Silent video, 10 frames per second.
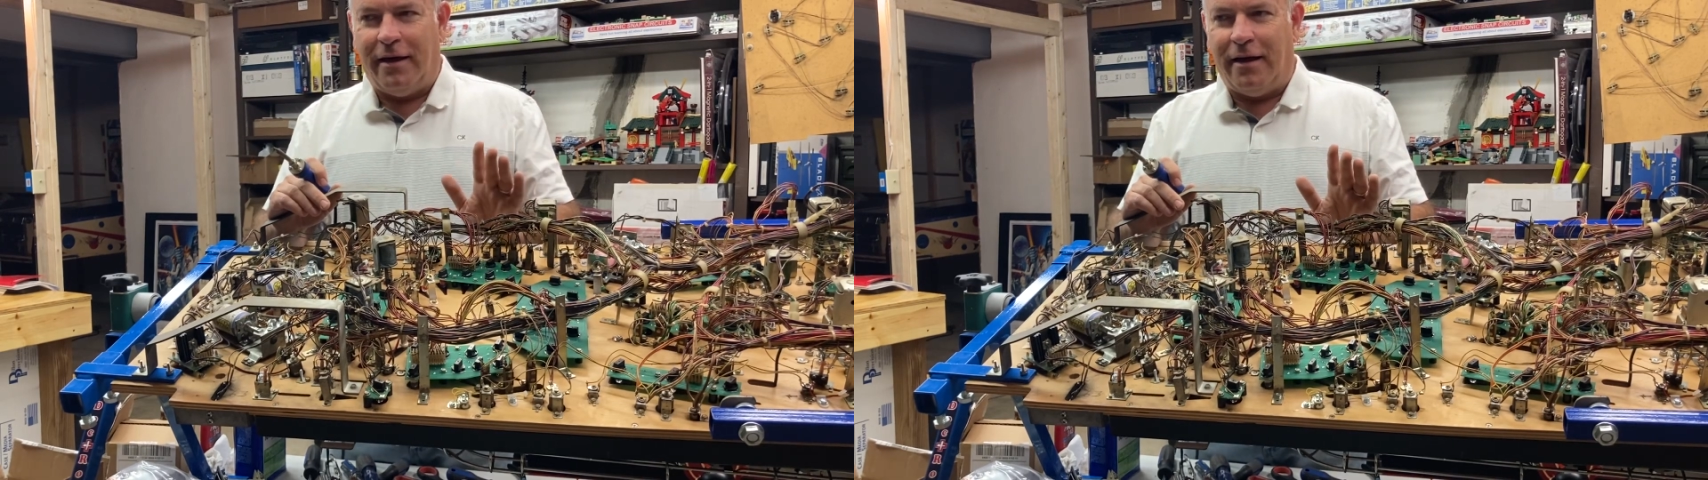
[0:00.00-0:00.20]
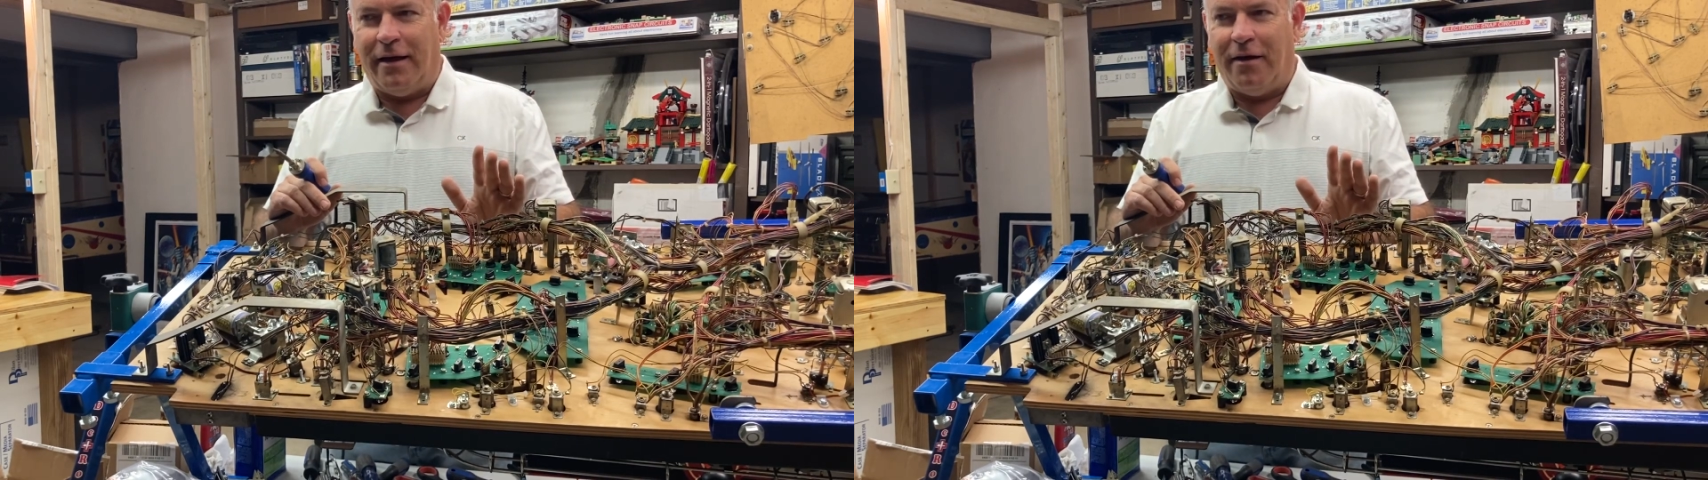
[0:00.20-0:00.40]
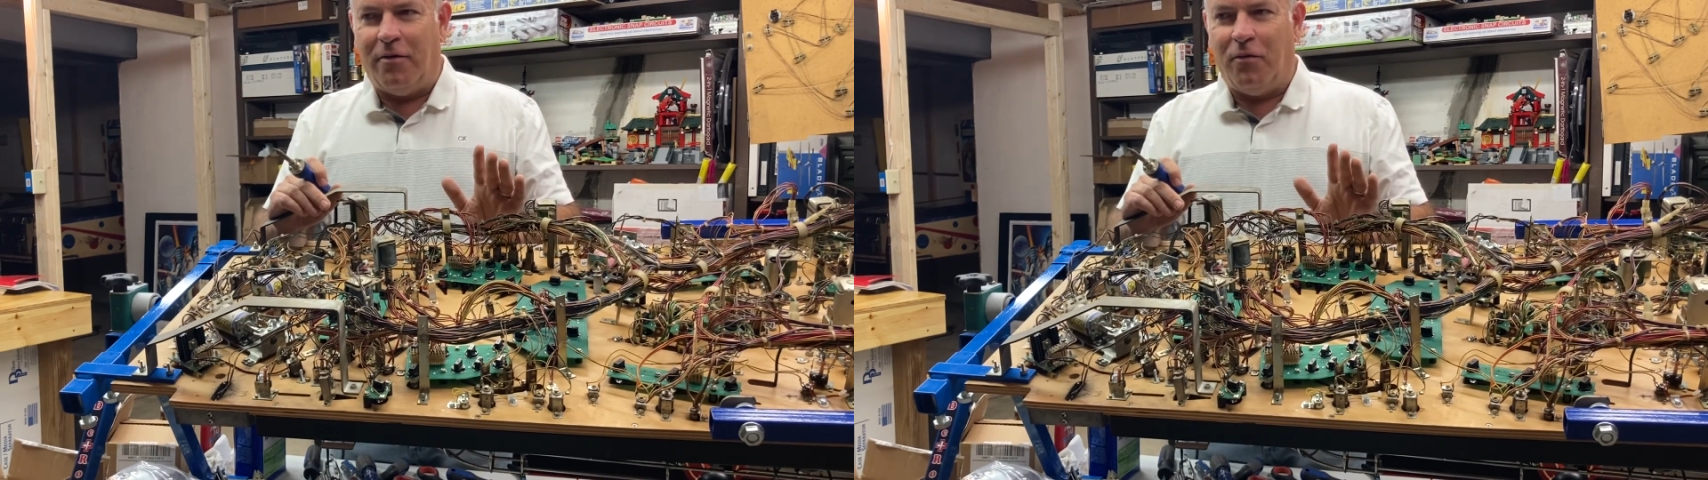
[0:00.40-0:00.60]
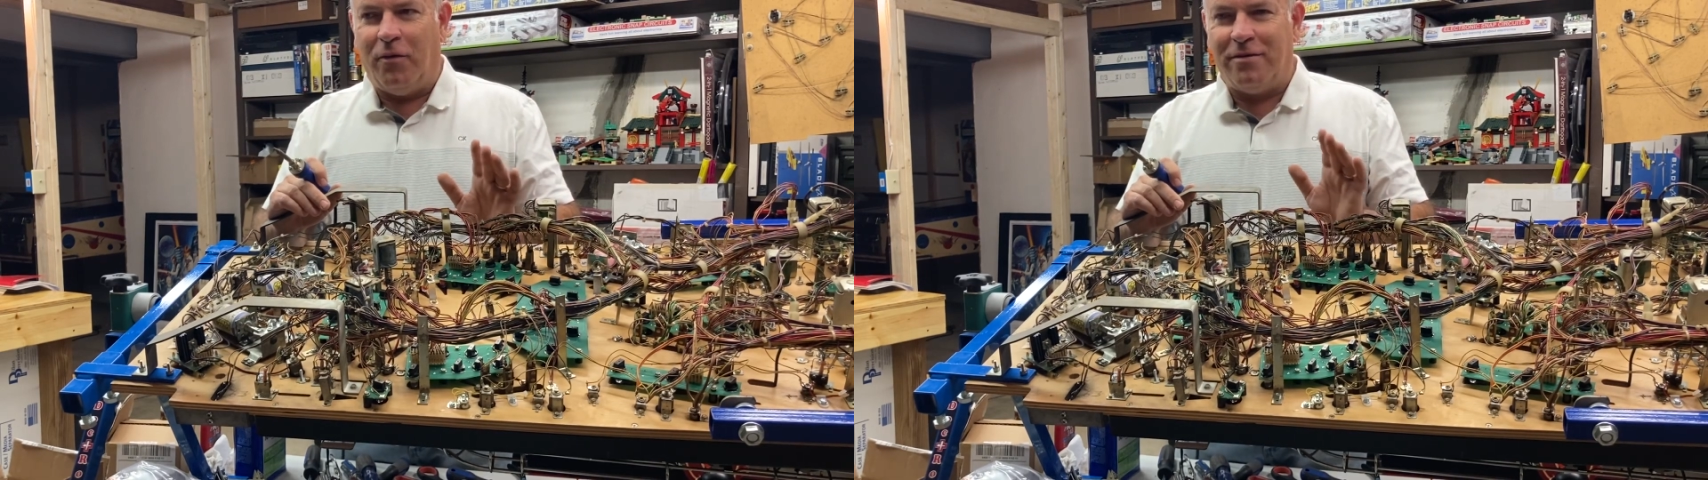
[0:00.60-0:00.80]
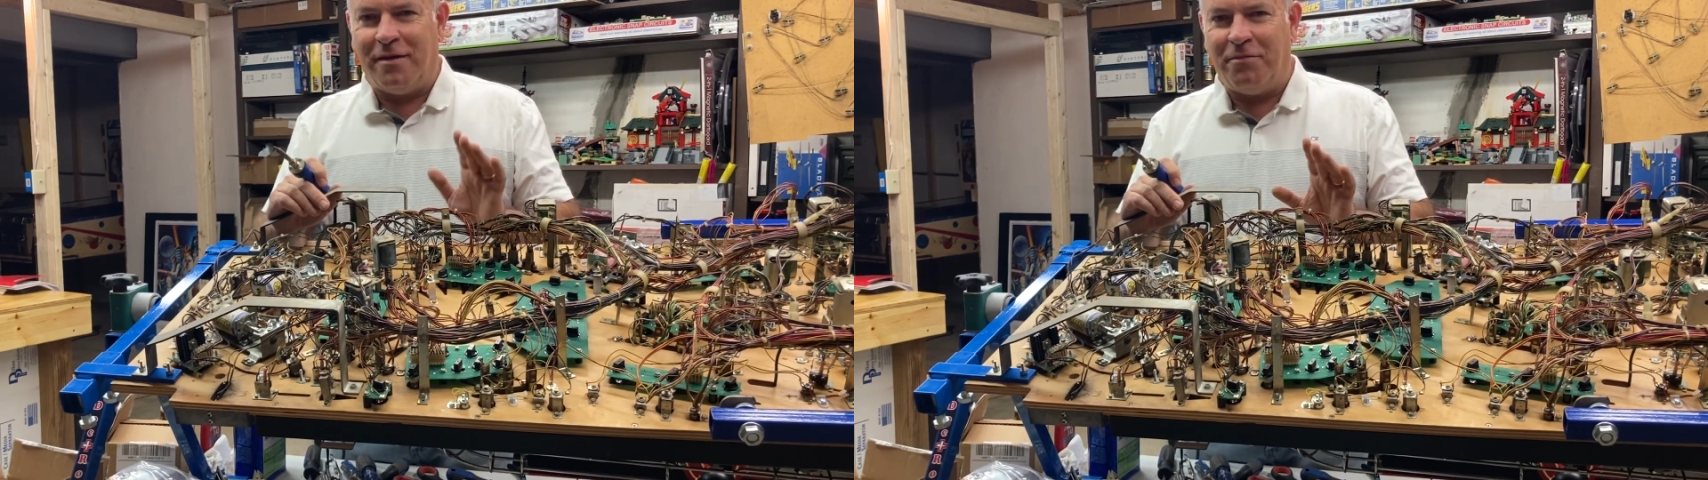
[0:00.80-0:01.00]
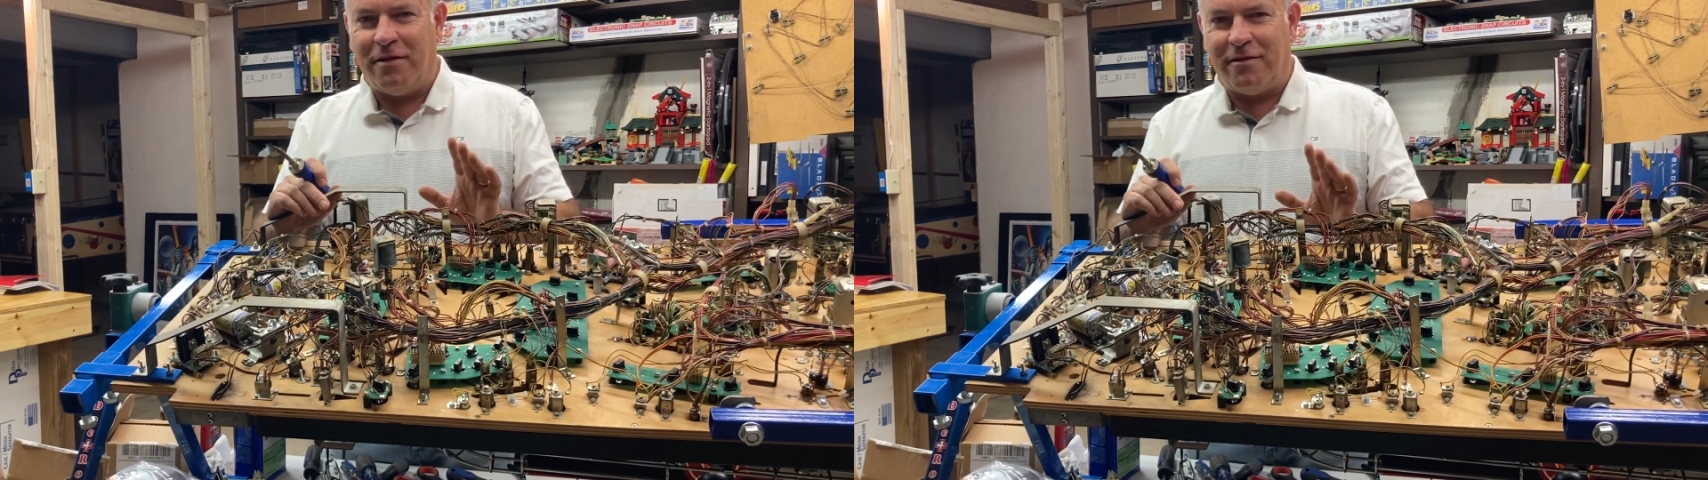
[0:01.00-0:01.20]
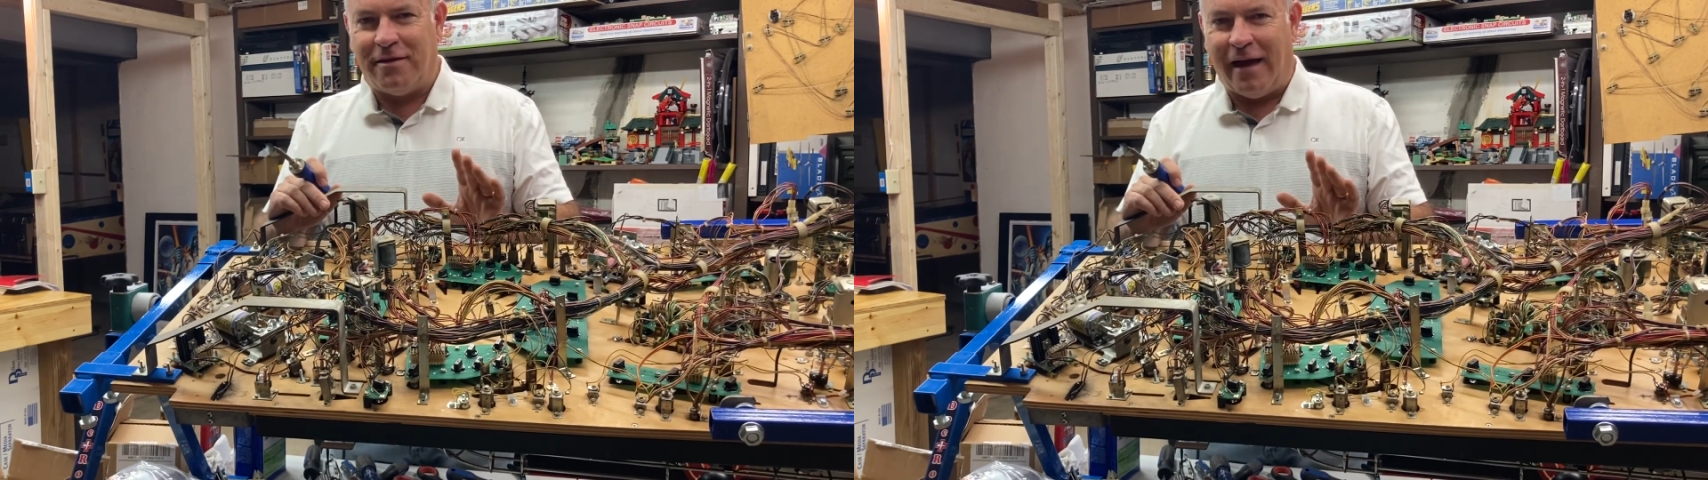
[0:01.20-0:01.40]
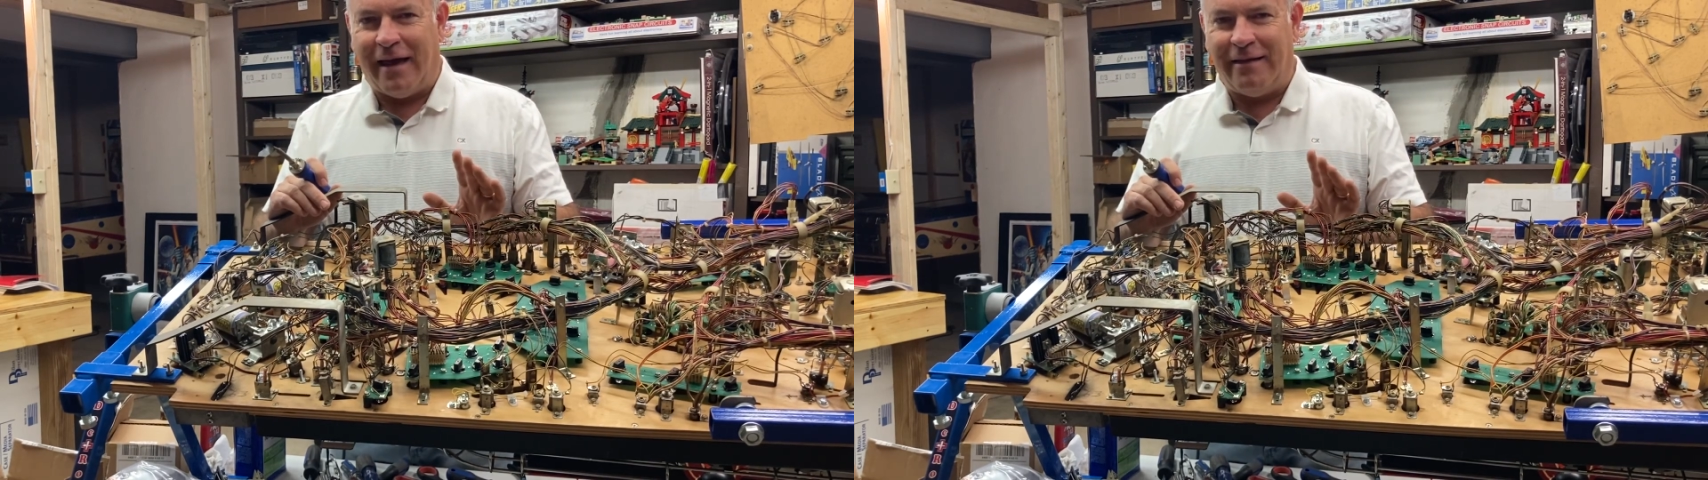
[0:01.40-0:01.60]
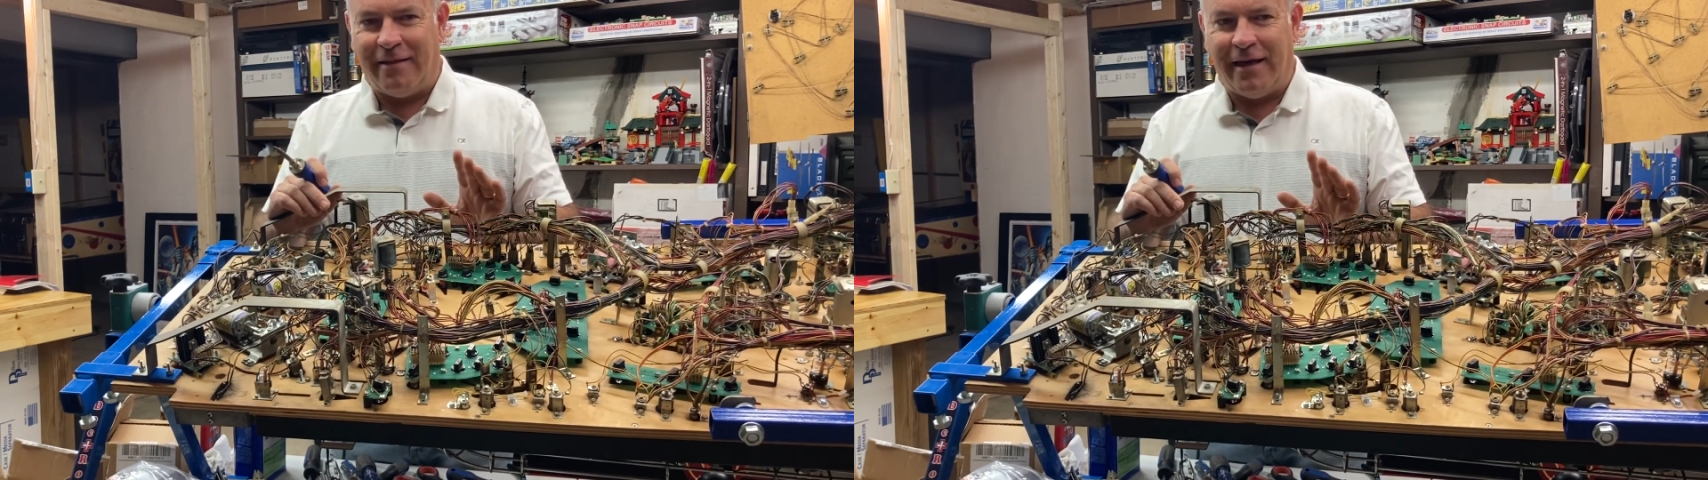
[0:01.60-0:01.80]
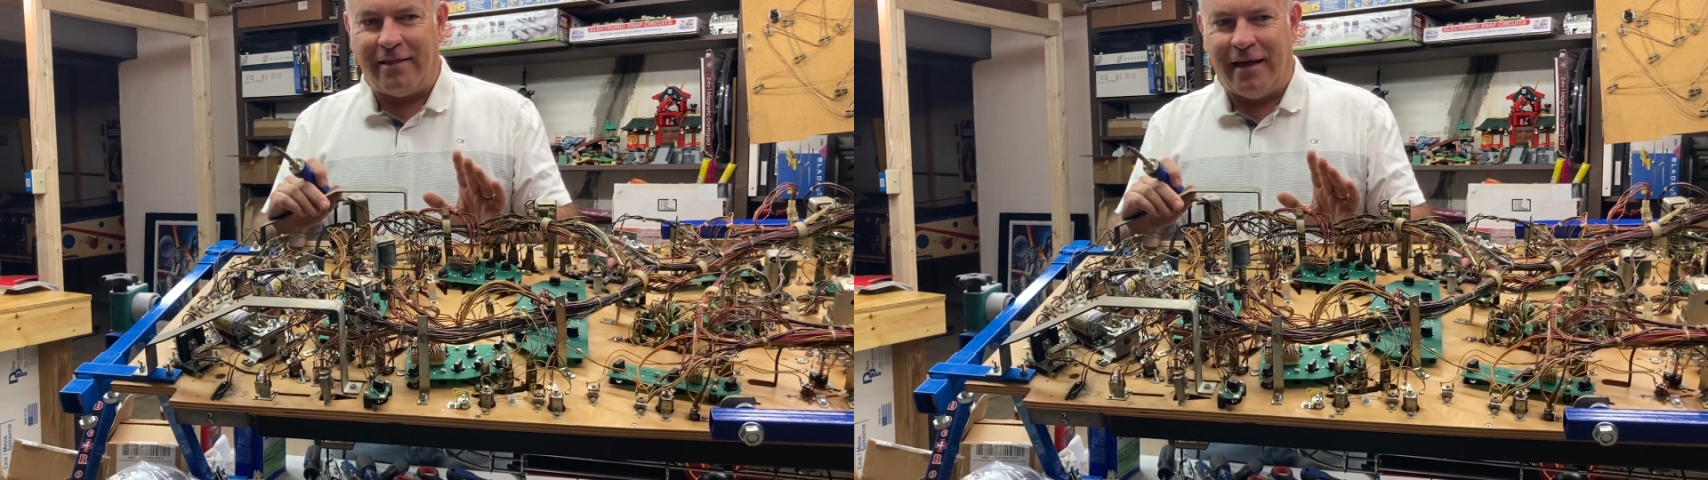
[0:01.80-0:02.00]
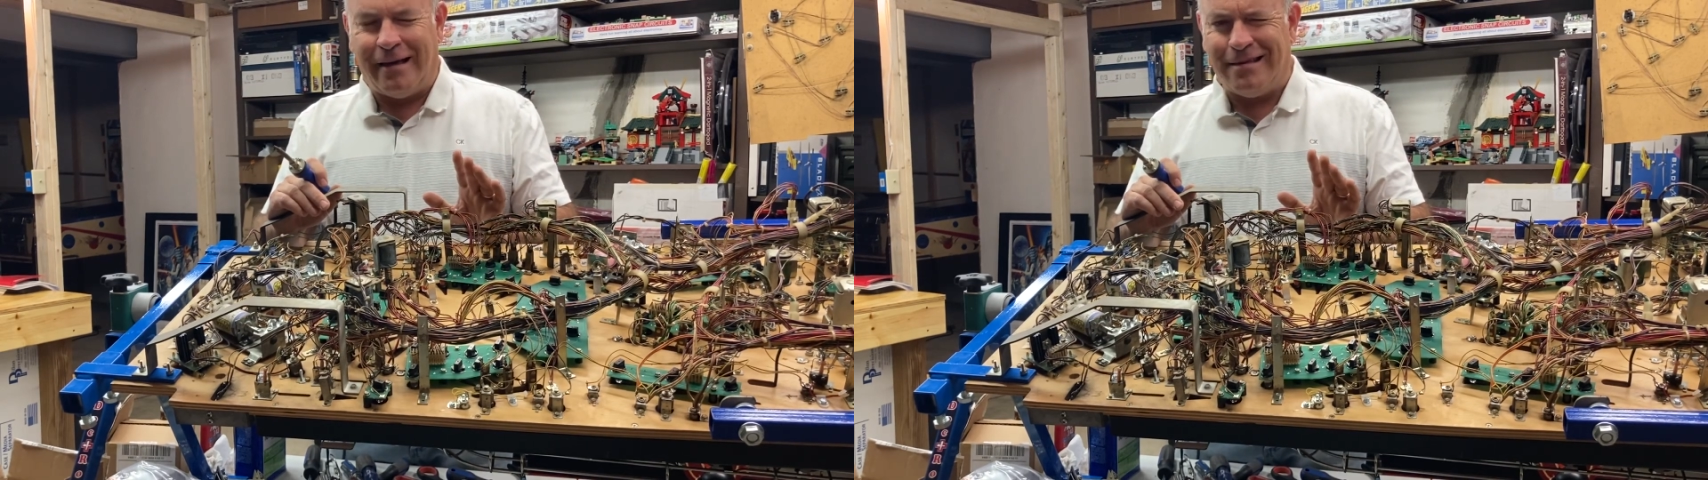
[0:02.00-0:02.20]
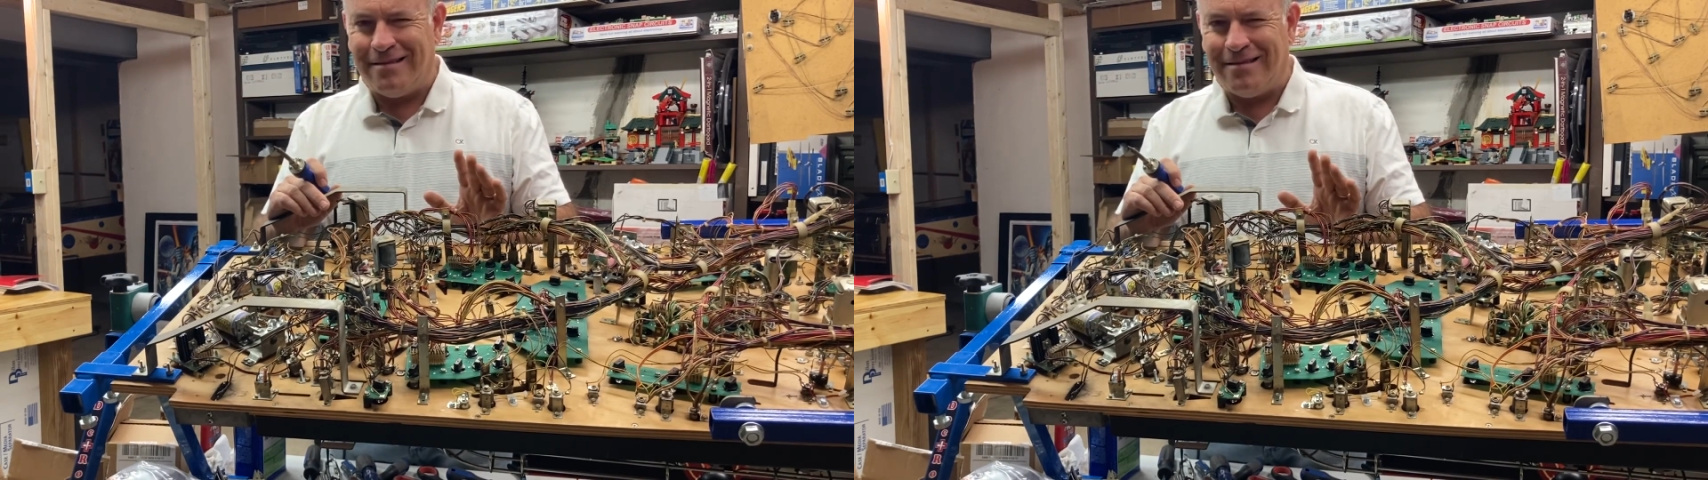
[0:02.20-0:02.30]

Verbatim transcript: uh, when something's tight like that,